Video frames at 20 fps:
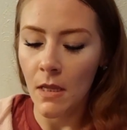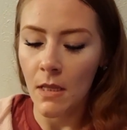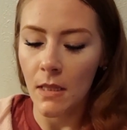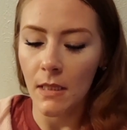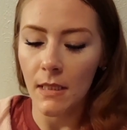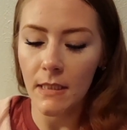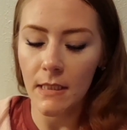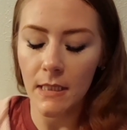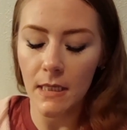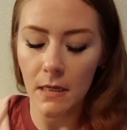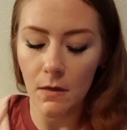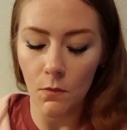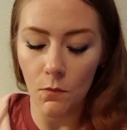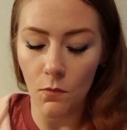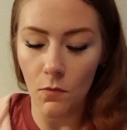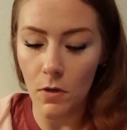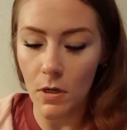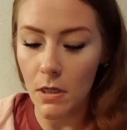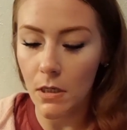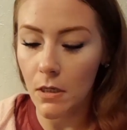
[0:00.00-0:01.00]
Let's
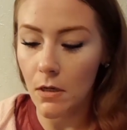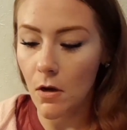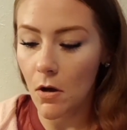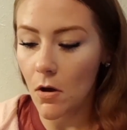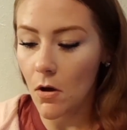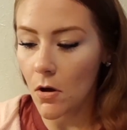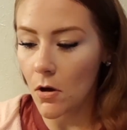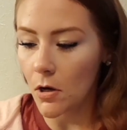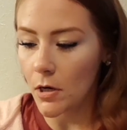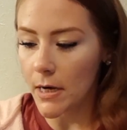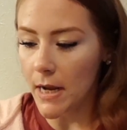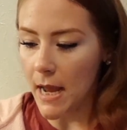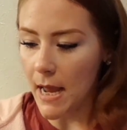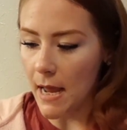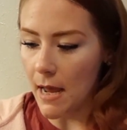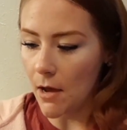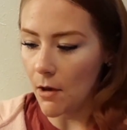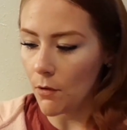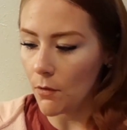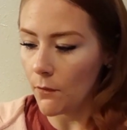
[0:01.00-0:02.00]
get one card
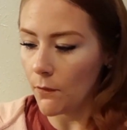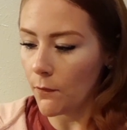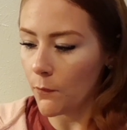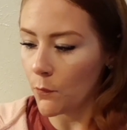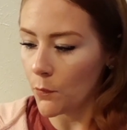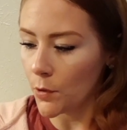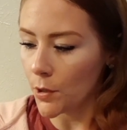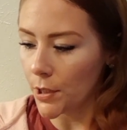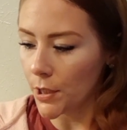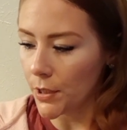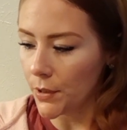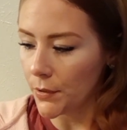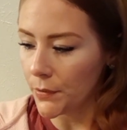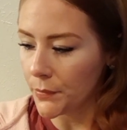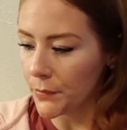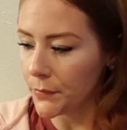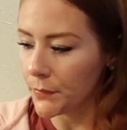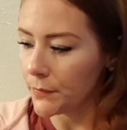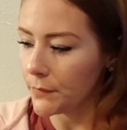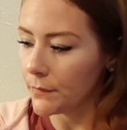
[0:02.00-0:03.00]
out for
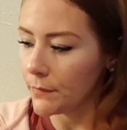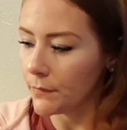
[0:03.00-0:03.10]
you,